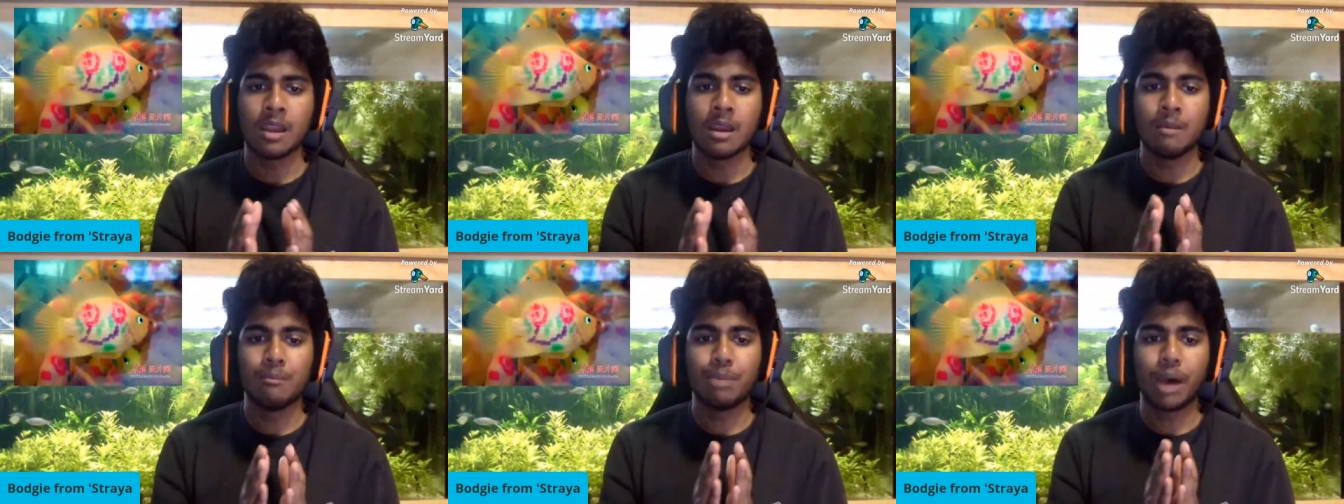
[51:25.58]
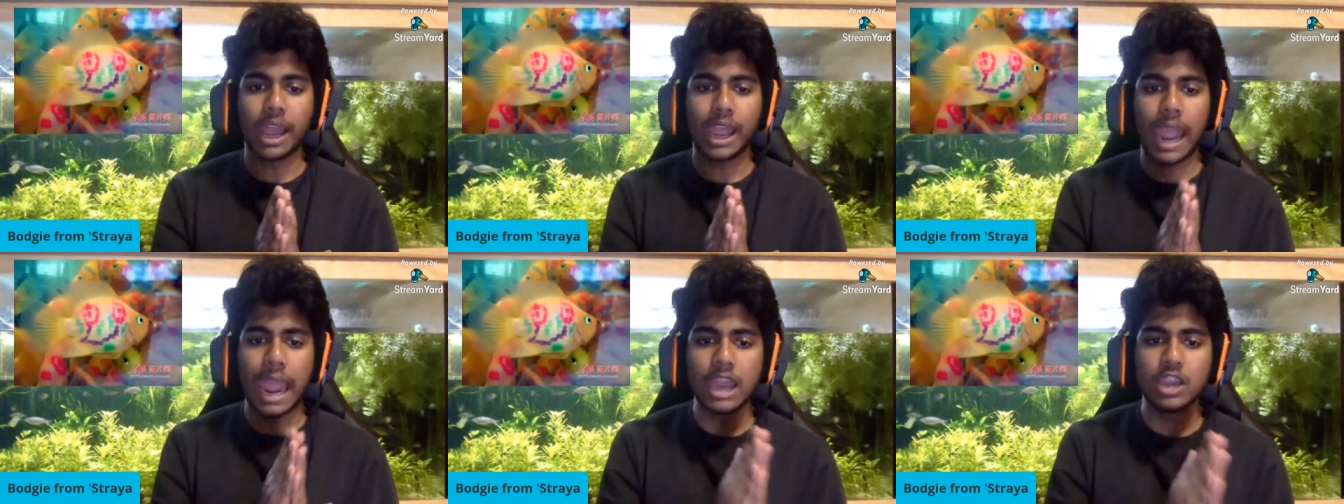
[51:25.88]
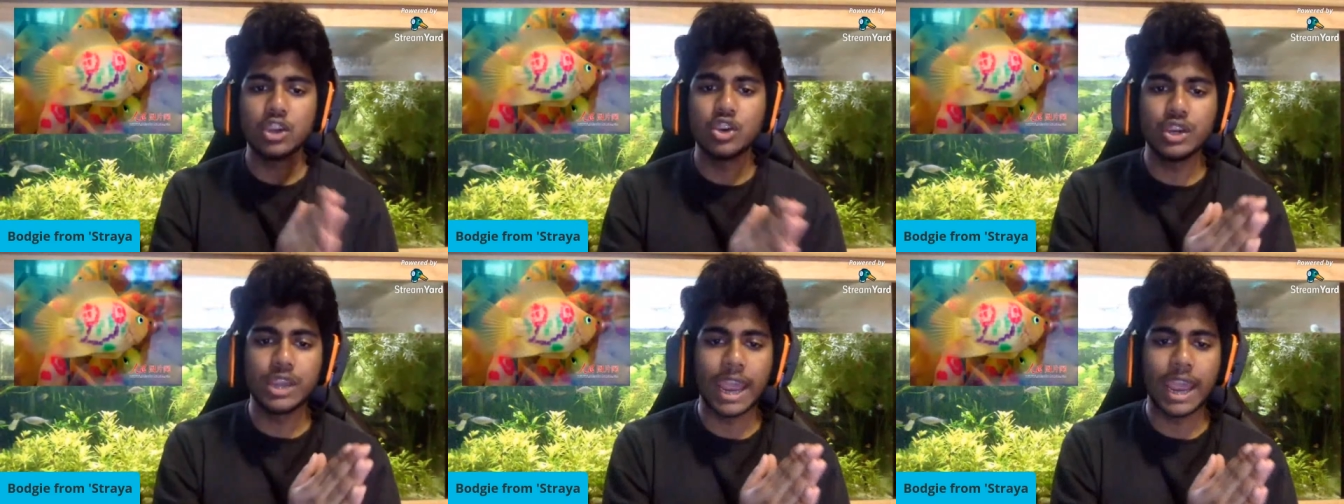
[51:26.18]
By
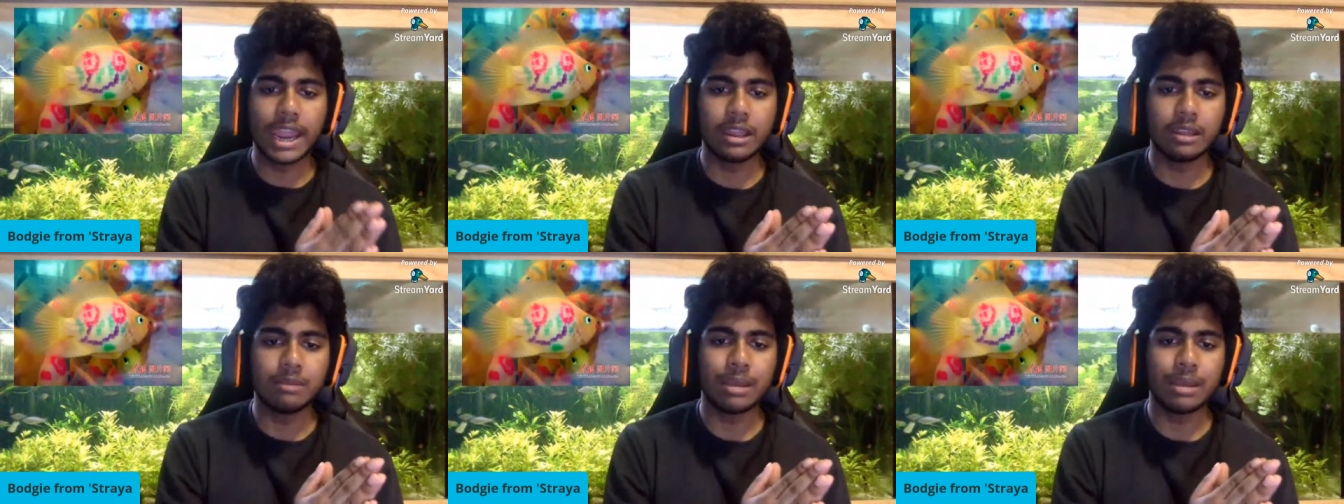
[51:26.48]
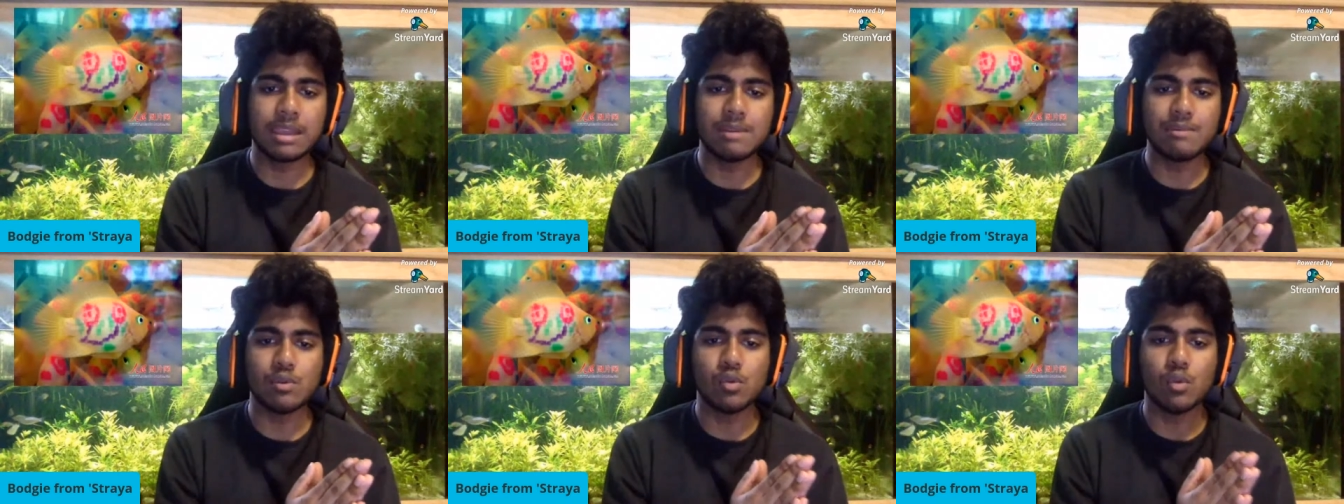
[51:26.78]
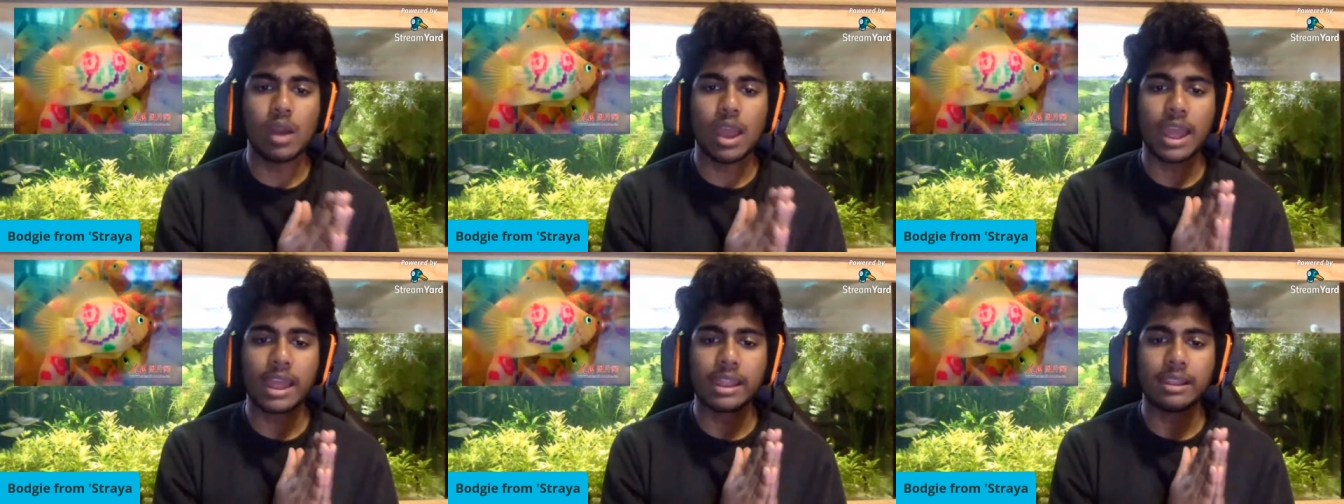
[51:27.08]
educating
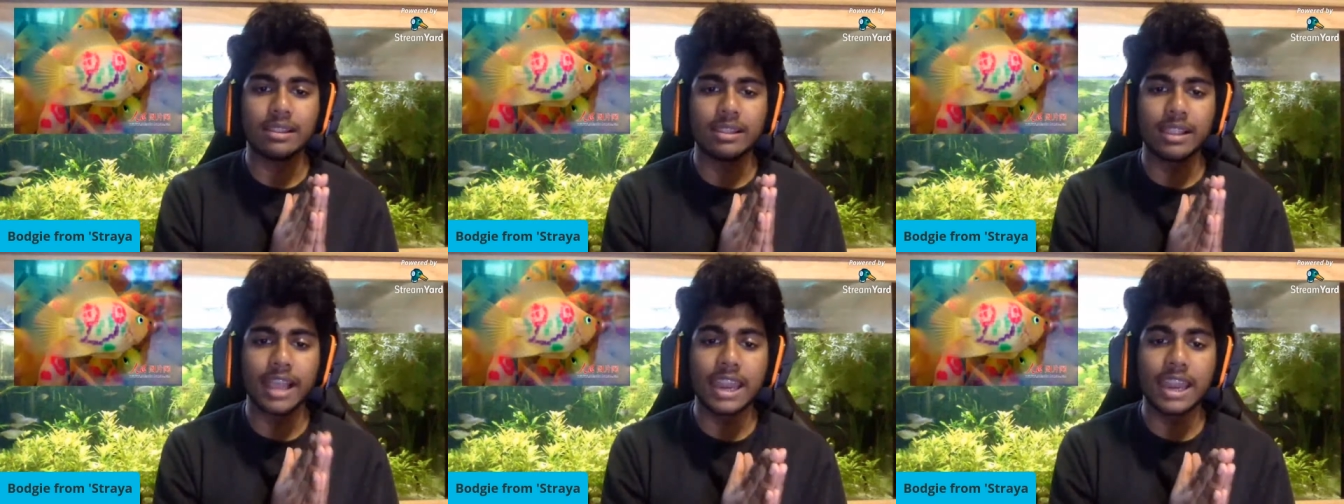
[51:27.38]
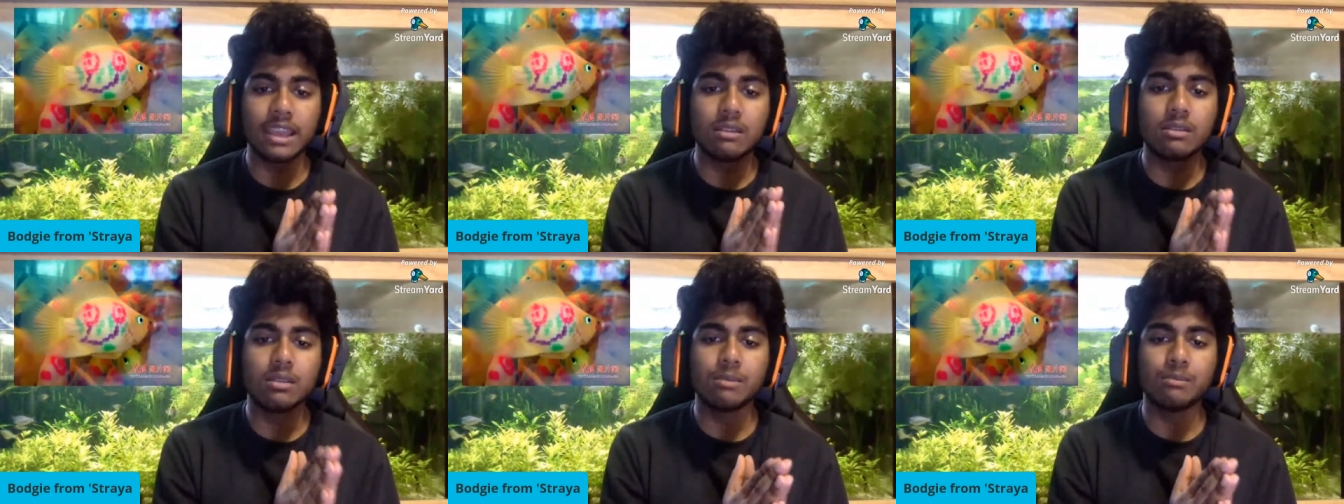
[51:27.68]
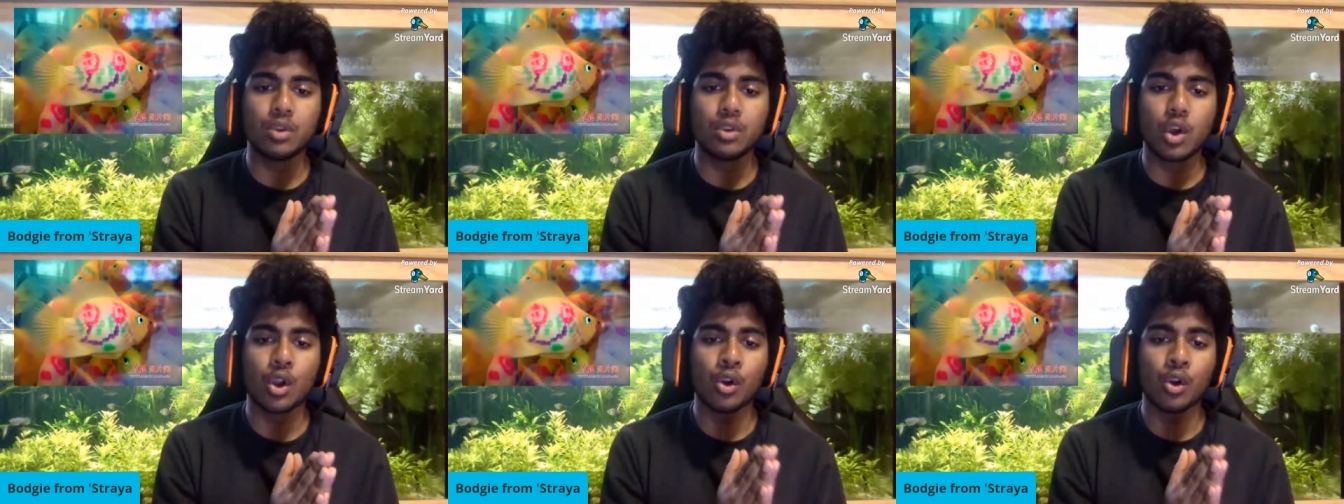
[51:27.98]
people and letting
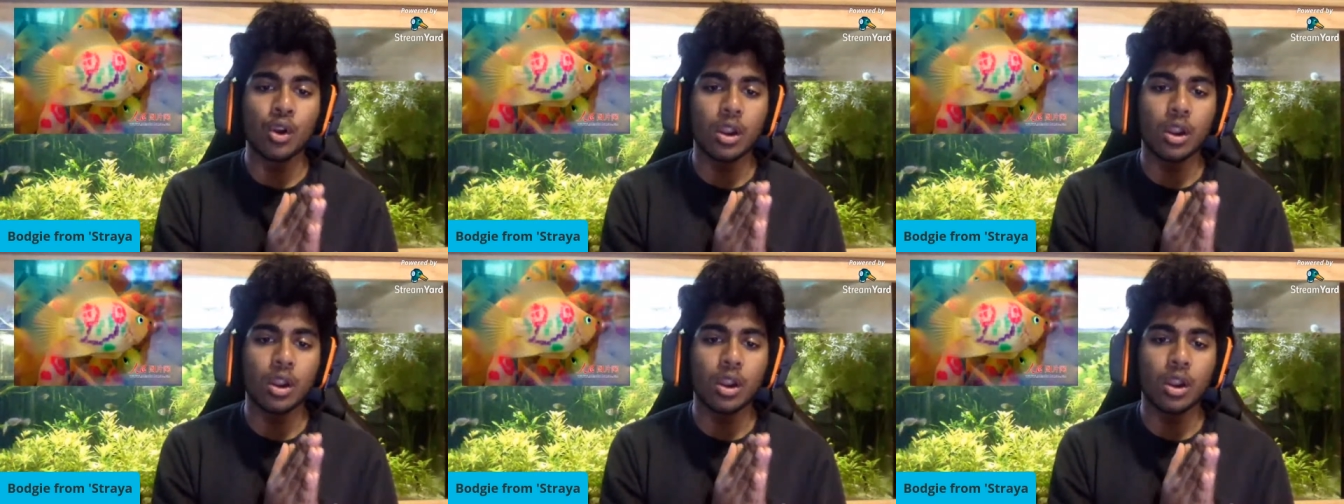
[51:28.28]
them know